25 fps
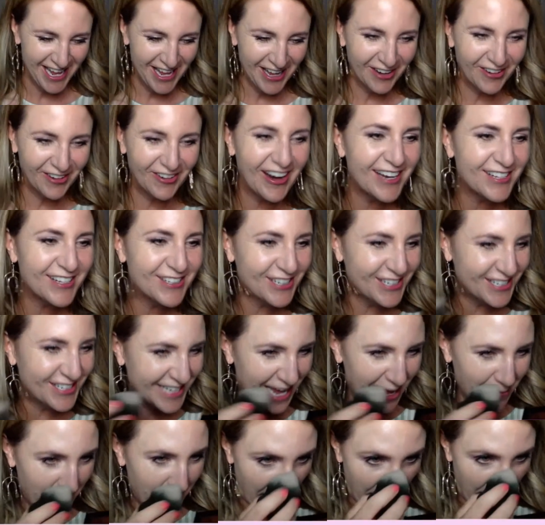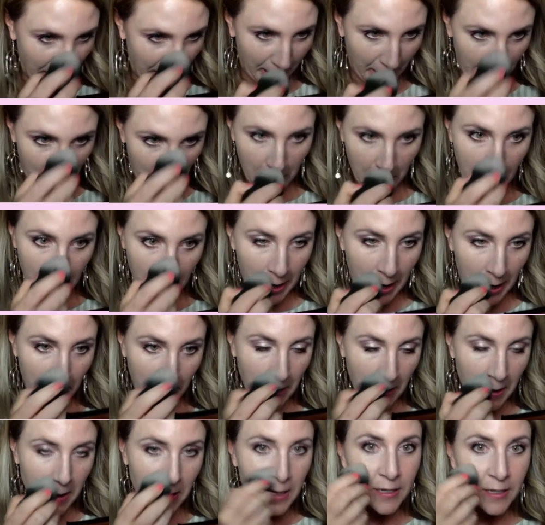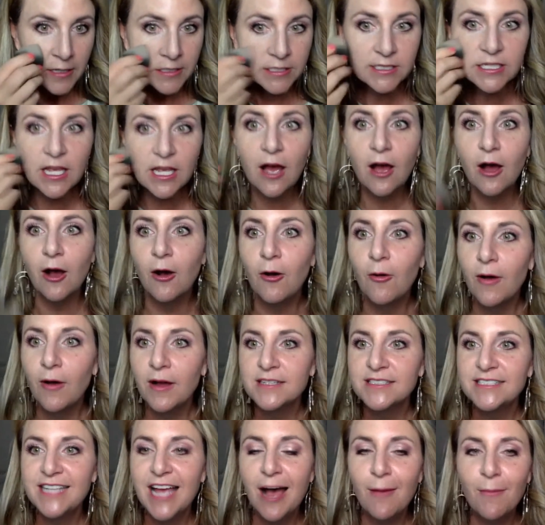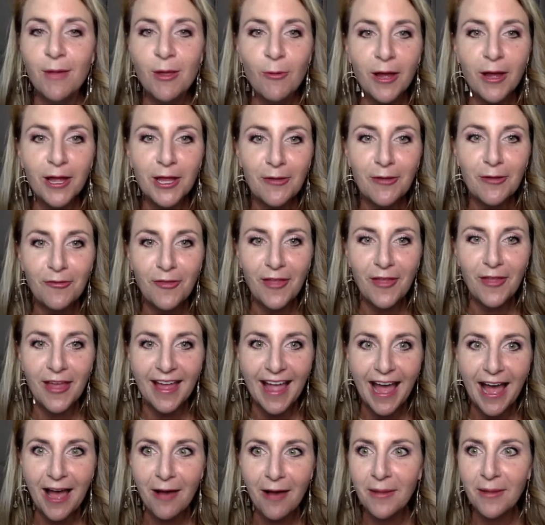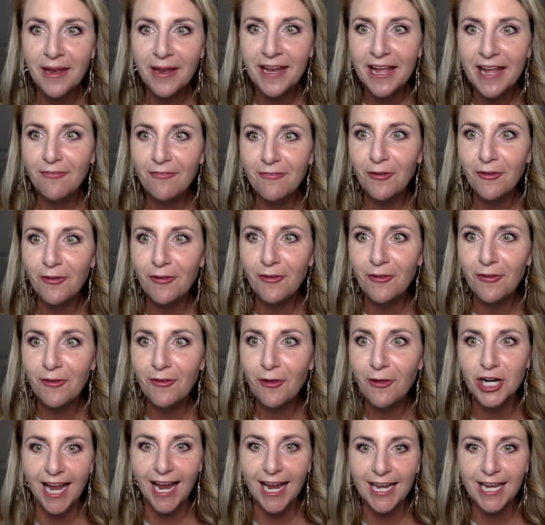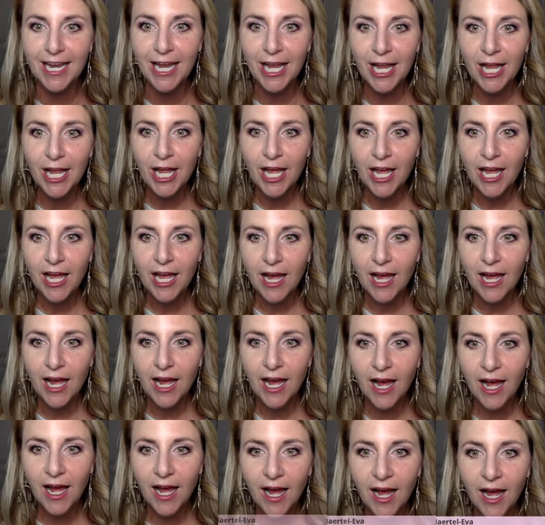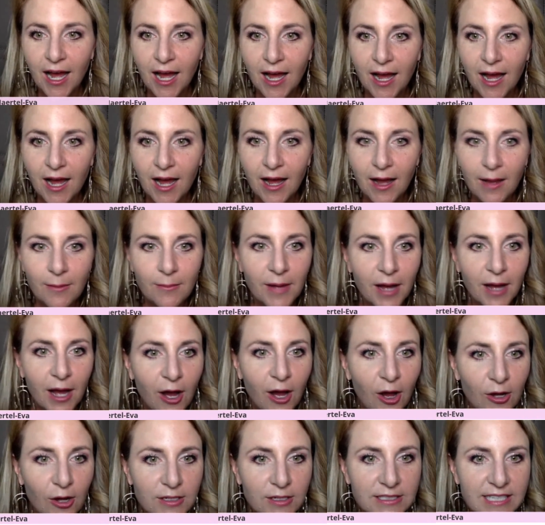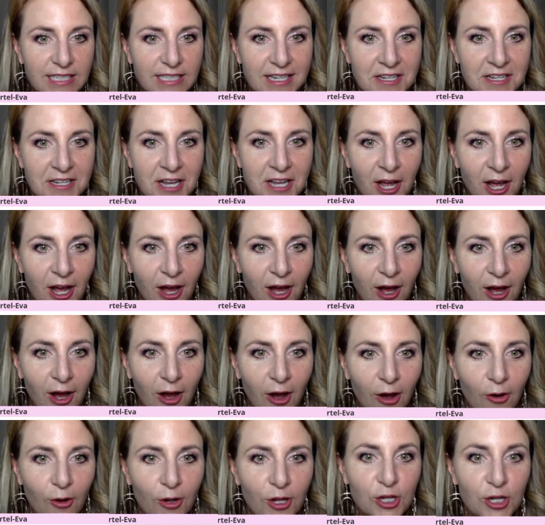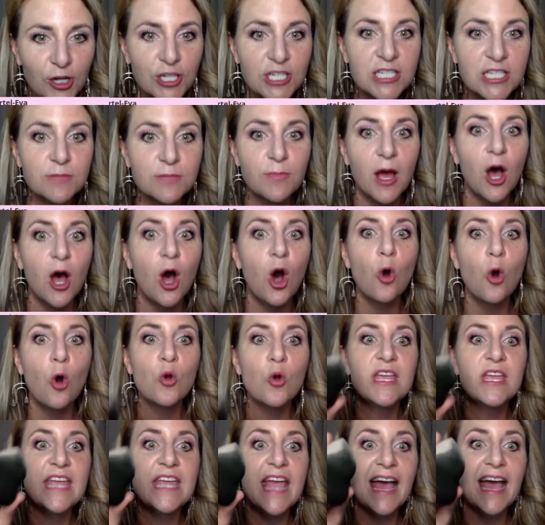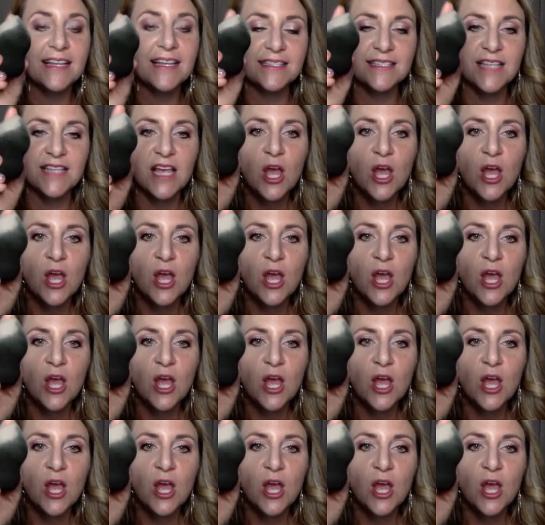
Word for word: Craig just got back. Okay. So tell me what you think. How many of you have tried? Um, oh, didn't know you're, oh, yes.